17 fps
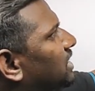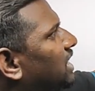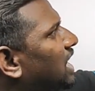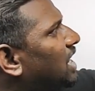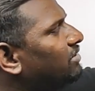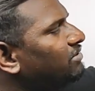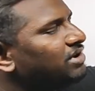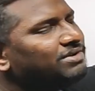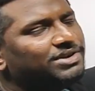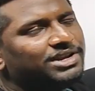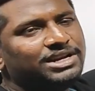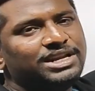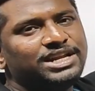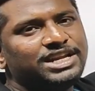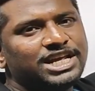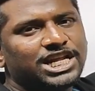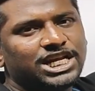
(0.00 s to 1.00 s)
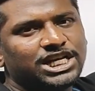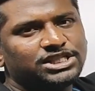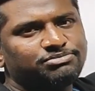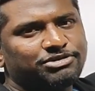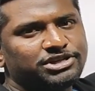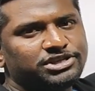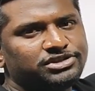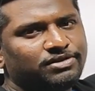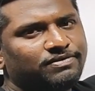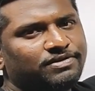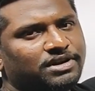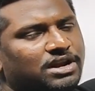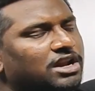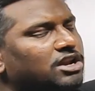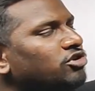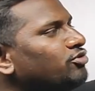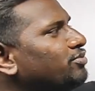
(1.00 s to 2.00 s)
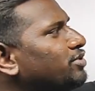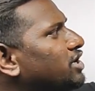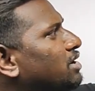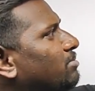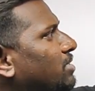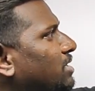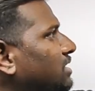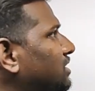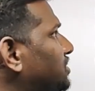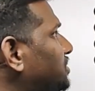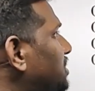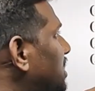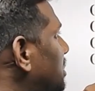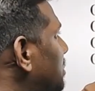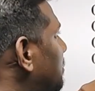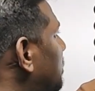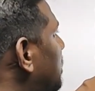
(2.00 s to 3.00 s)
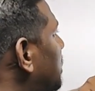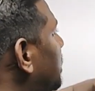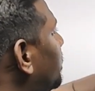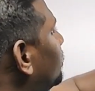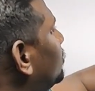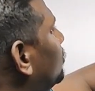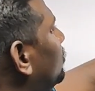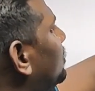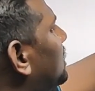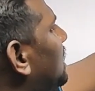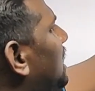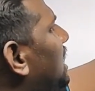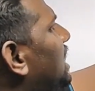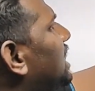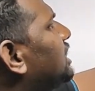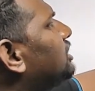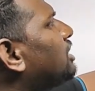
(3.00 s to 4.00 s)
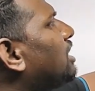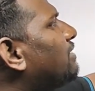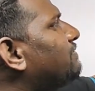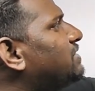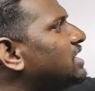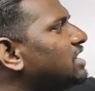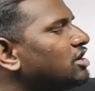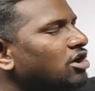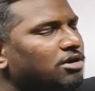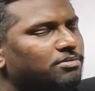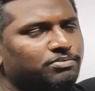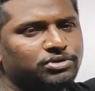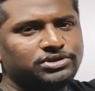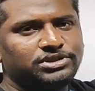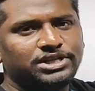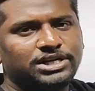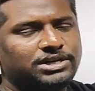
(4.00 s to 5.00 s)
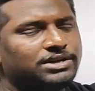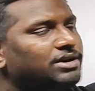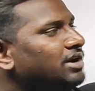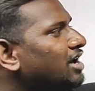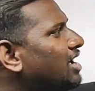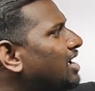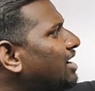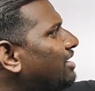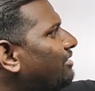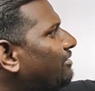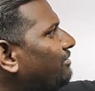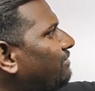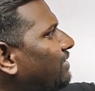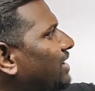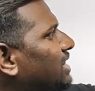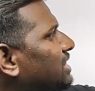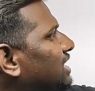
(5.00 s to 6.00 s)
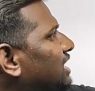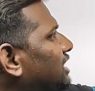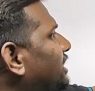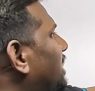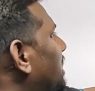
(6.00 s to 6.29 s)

they have given linear expansion for aluminum and steel. So the length of the composite when the